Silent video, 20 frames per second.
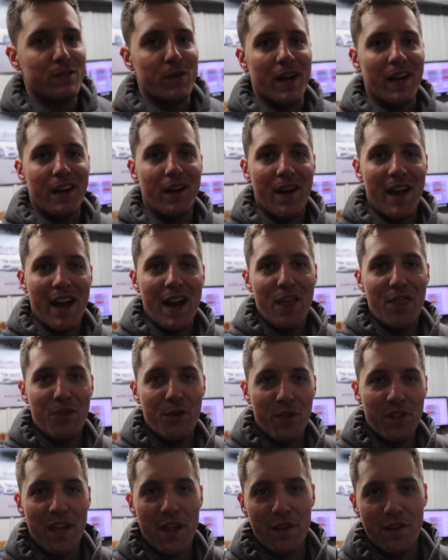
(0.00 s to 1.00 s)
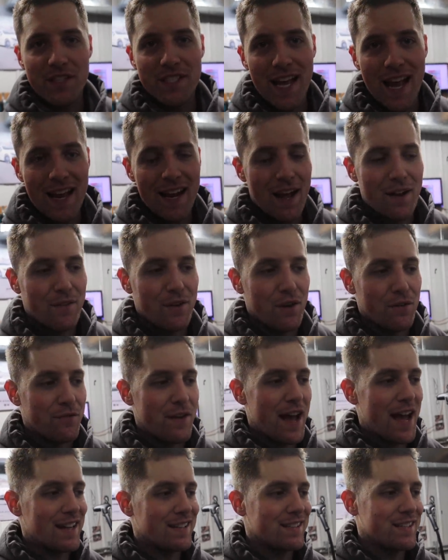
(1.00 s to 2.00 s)
So I'm gonna go ahead and throw the other side on real
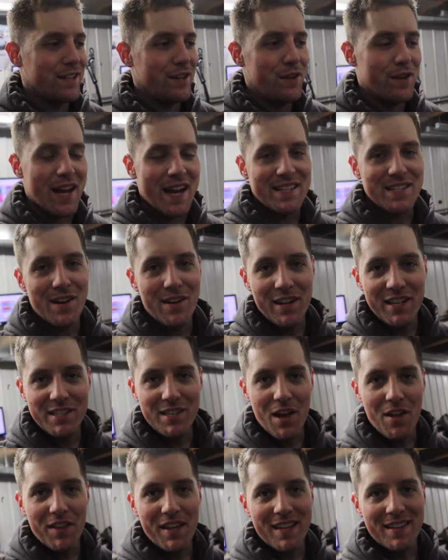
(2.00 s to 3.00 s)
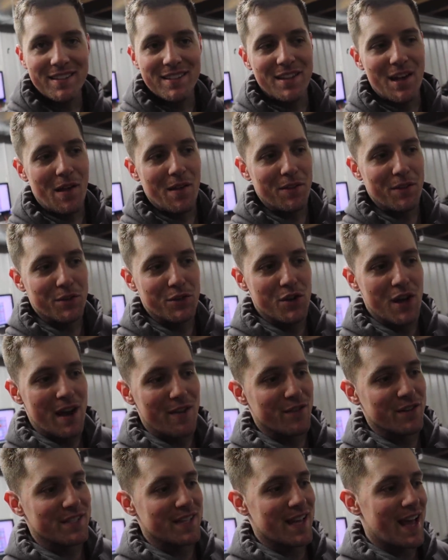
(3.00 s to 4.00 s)
fast. You guys already saw the install of the
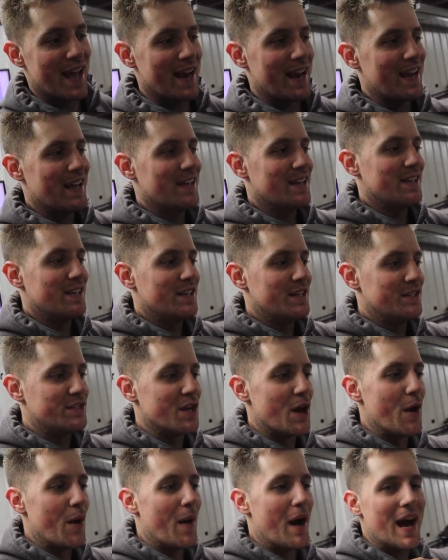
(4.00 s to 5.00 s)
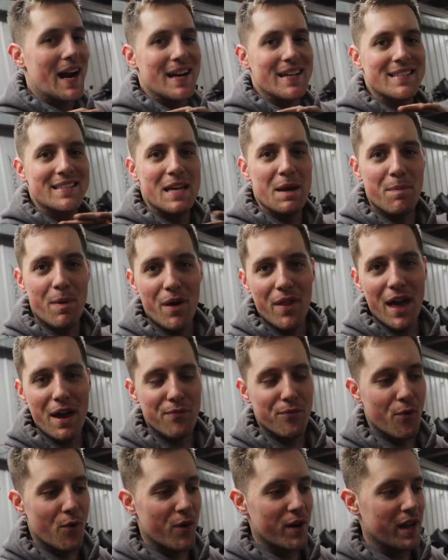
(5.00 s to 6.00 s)
driver's side. So I'm gonna skip all
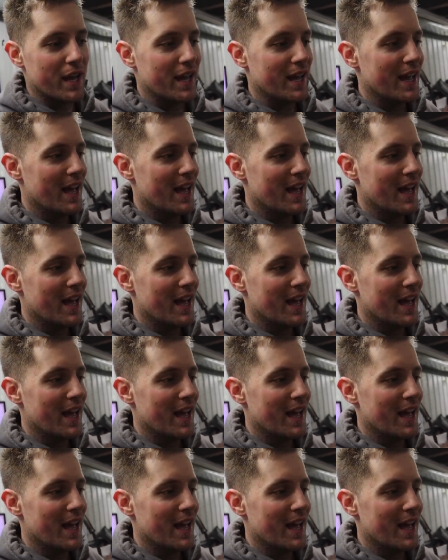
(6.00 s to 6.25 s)
that for you